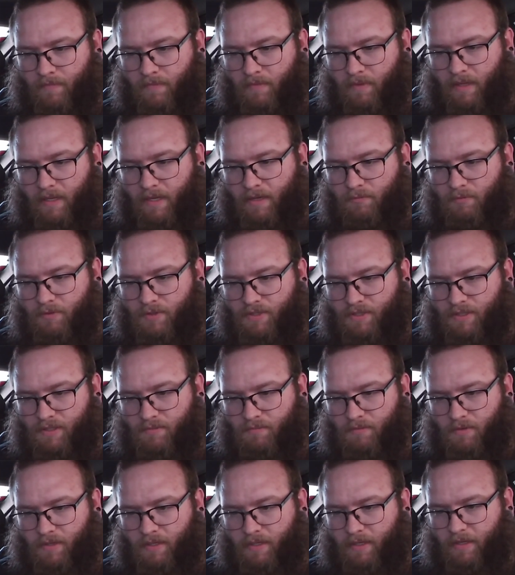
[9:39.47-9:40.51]
Languages
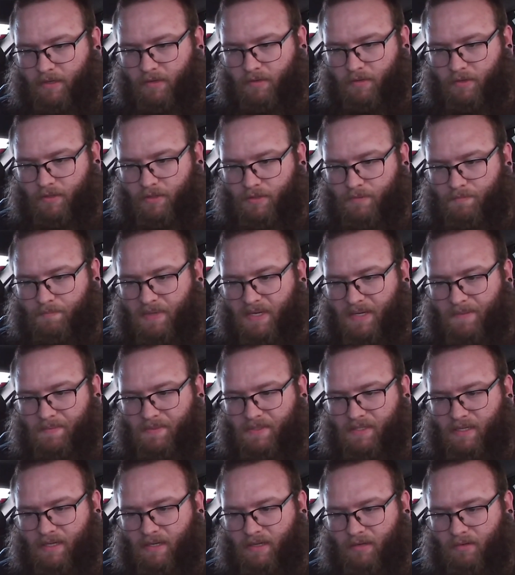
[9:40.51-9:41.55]
were in English. Beep
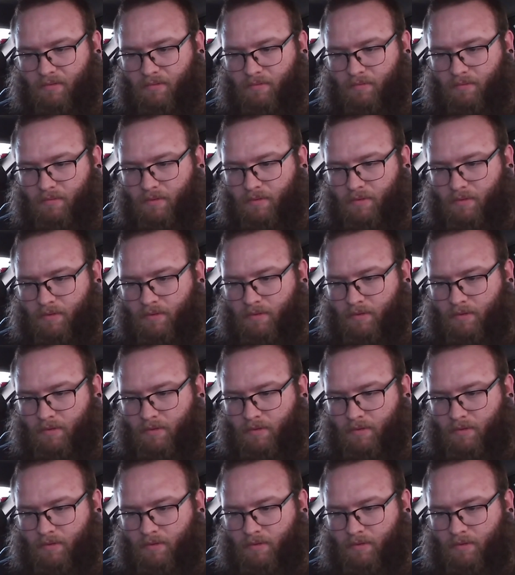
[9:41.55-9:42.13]
sound.